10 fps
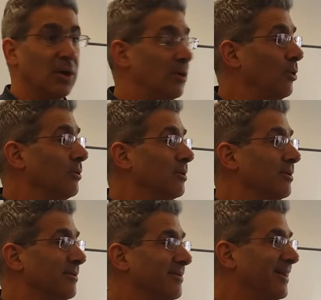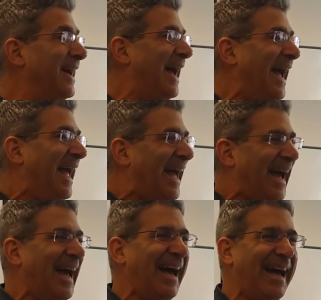Long?
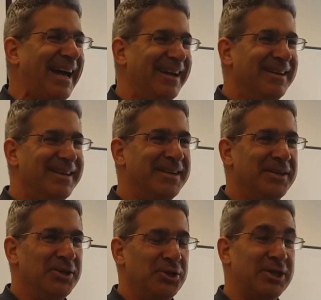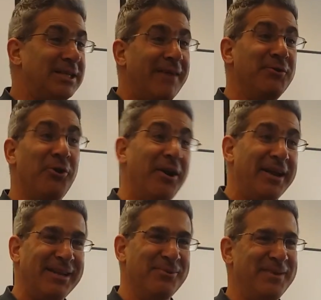You just have your
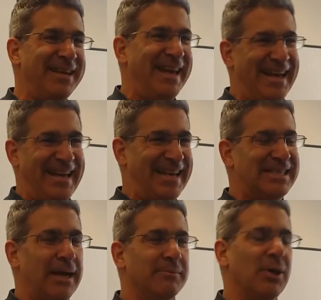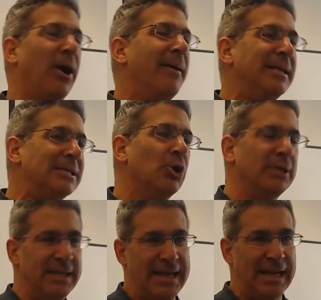anatomy exam. So it's
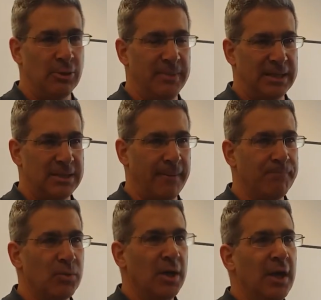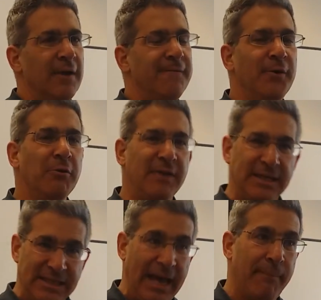not in the anatomy exam. Few
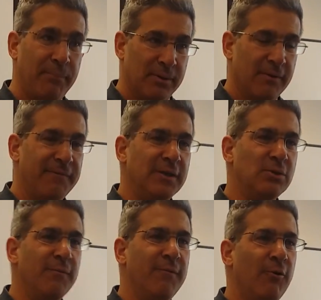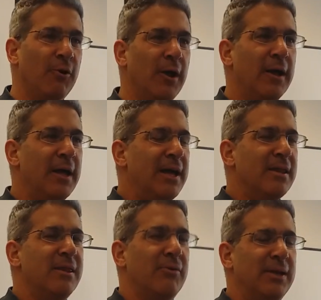things happen. First of all,
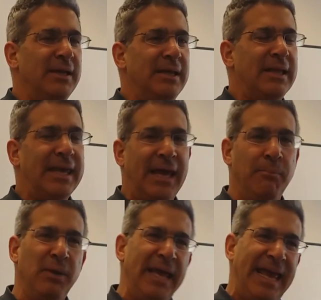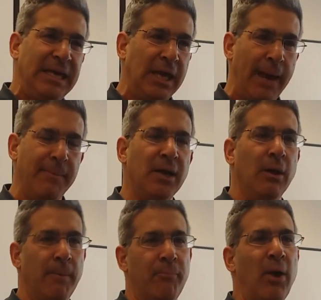there can be a
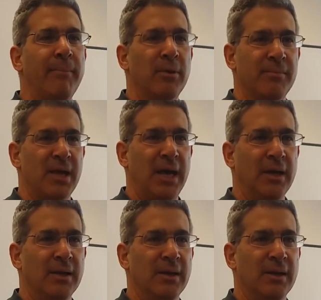chemical problem there.